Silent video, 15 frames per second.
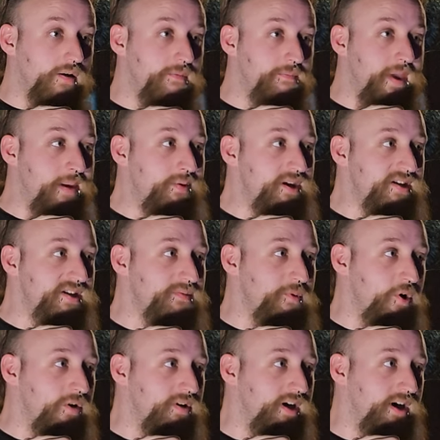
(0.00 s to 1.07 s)
maybe a
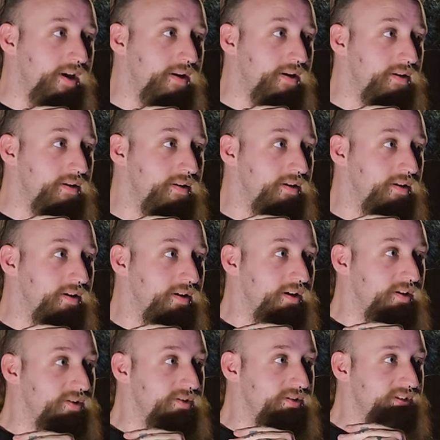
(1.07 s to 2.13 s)
small gun.
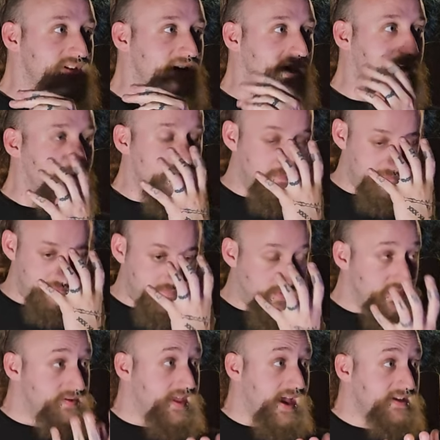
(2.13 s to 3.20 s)
It's like
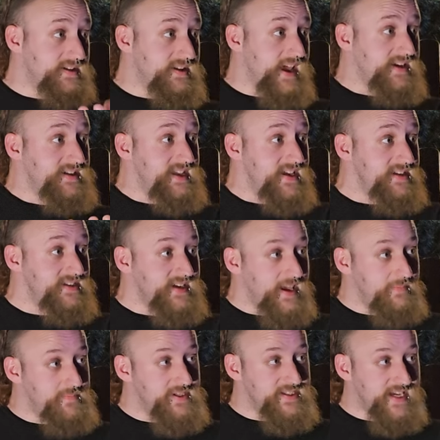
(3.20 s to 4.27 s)
that. That's that
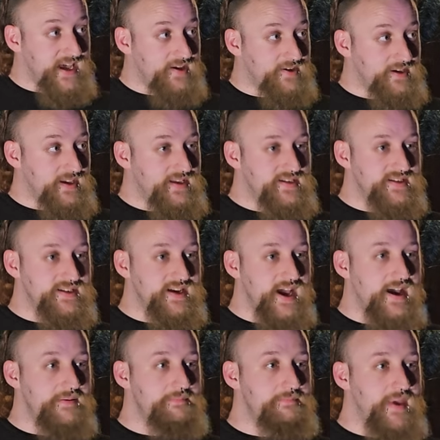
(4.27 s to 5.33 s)
same mentality. It's
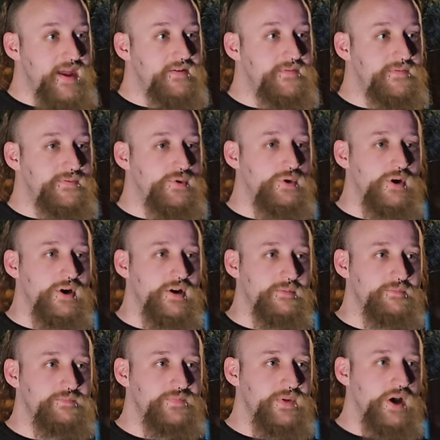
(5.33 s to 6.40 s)
not meant for.
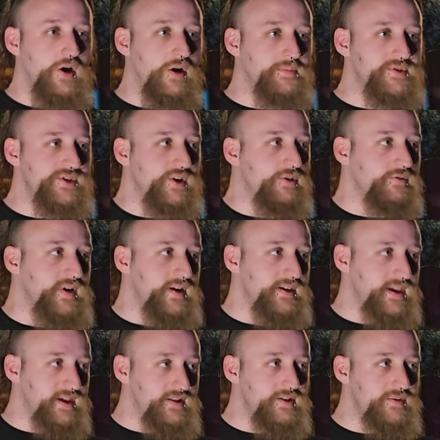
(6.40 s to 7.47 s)
Oh, I'm just going around
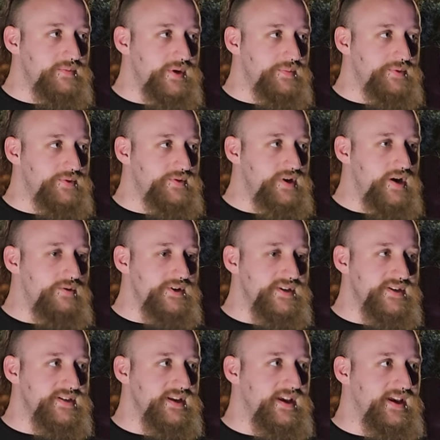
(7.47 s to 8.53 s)
killing people. No,
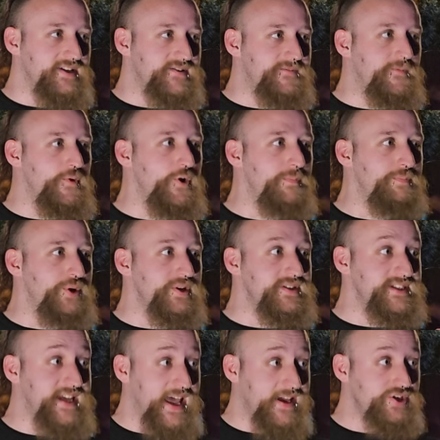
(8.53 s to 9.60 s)
it's it's no. for
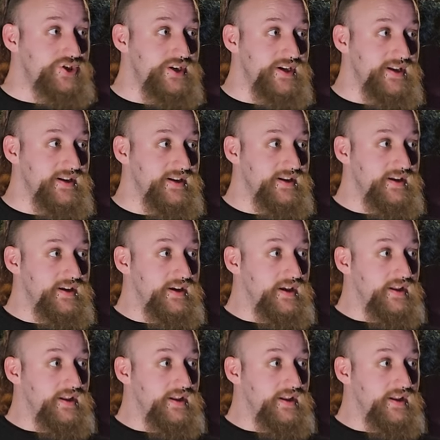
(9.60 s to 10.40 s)
protection. Yeah.